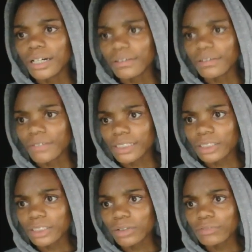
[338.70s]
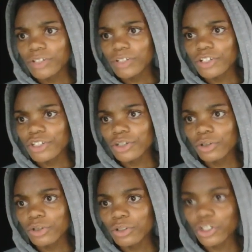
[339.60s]
another one, which is
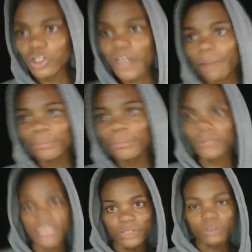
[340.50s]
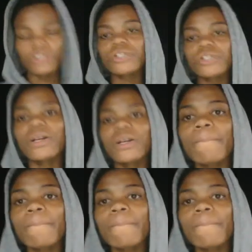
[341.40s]
controller, product controller.